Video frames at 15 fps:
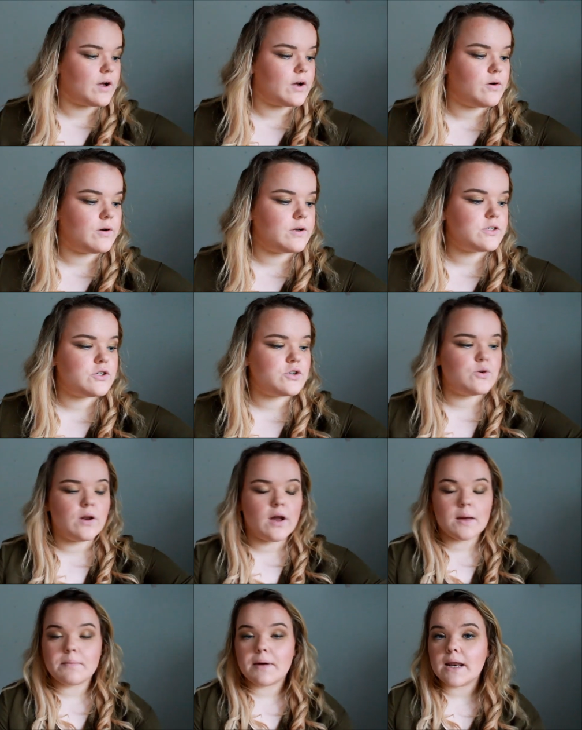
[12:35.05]
I'm going to
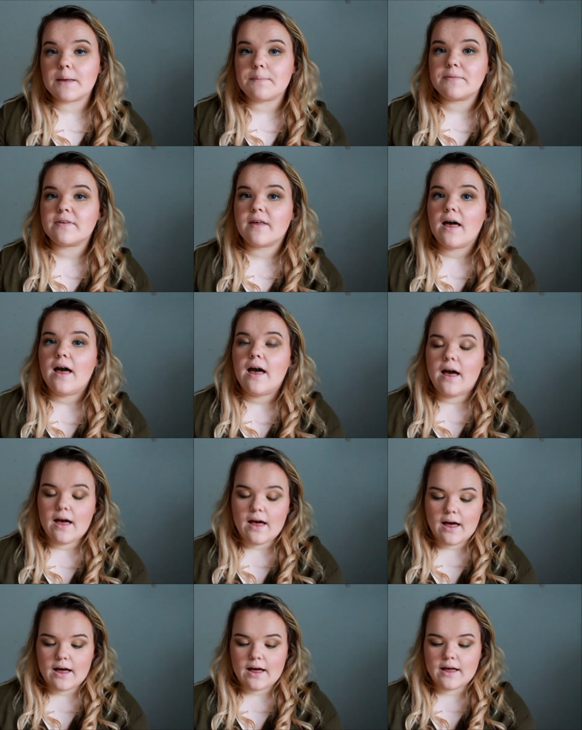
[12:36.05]
line my lips,
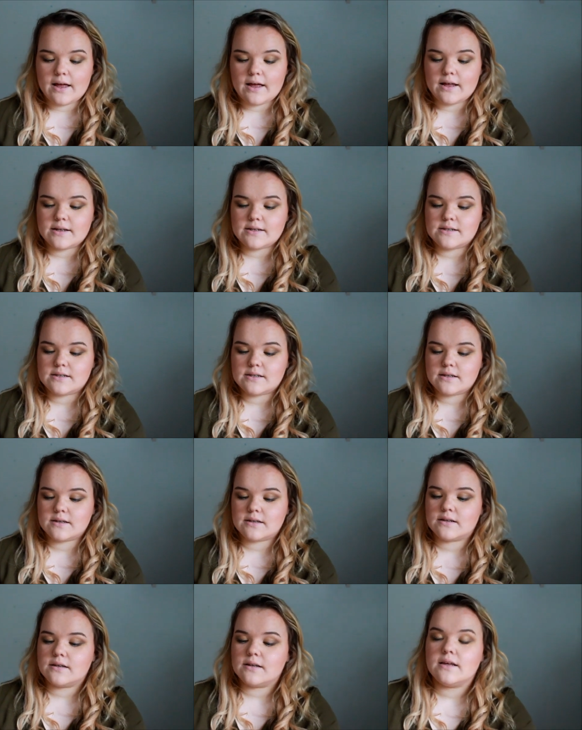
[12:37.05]
and
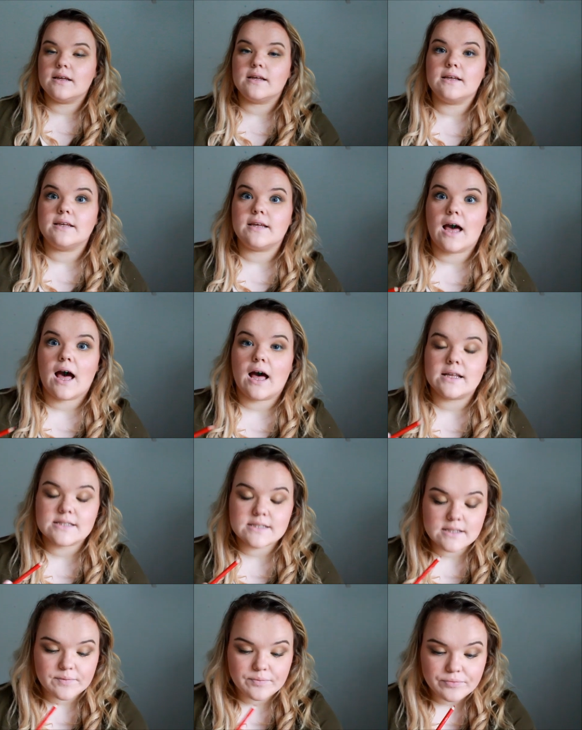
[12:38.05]

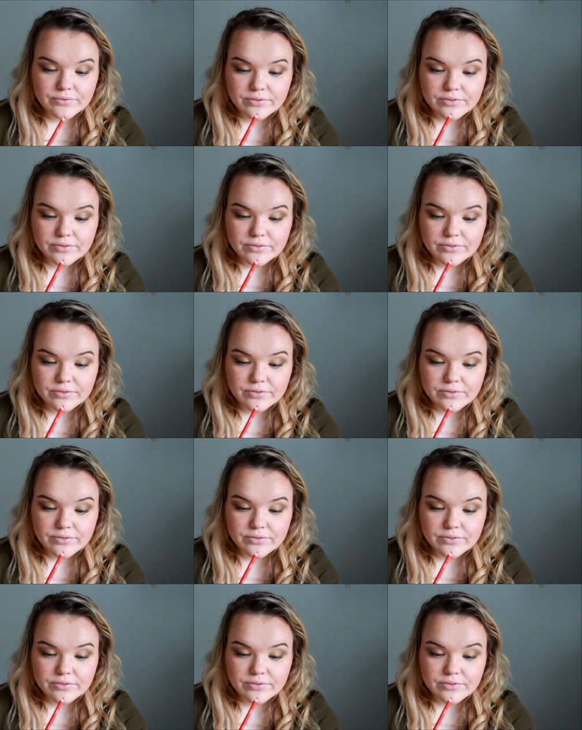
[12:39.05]
yes.